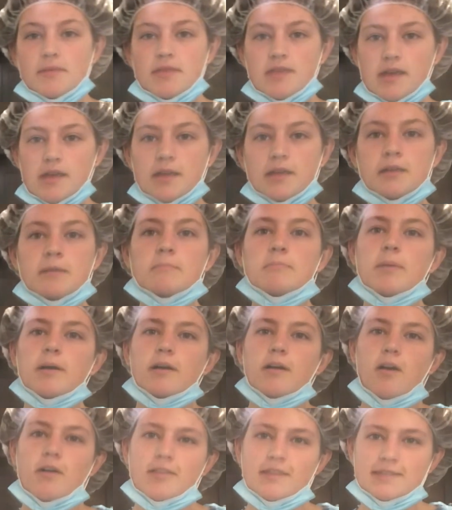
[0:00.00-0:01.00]
thing,
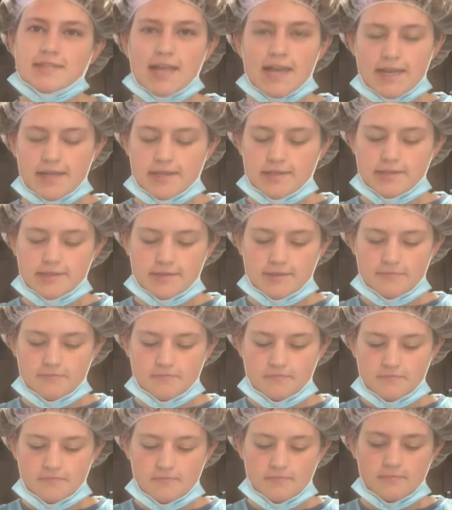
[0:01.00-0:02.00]
but on the sides.
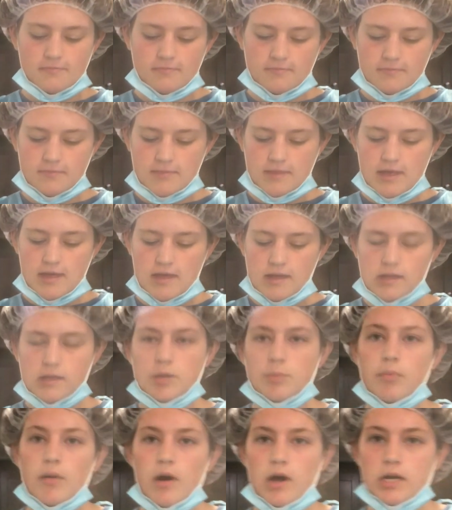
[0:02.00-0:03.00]

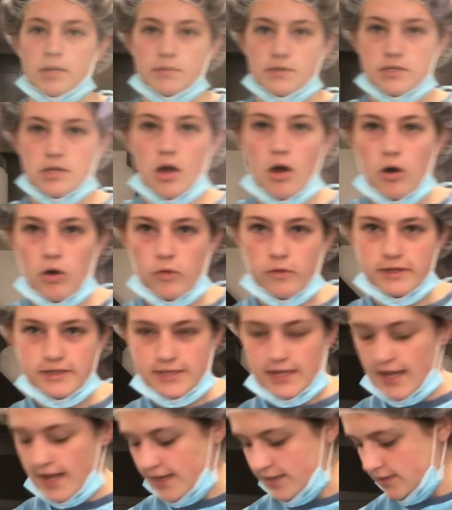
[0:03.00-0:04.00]
The bottom is always
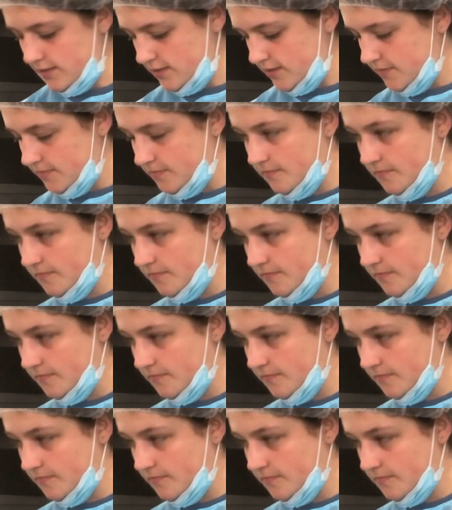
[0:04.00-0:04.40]
last.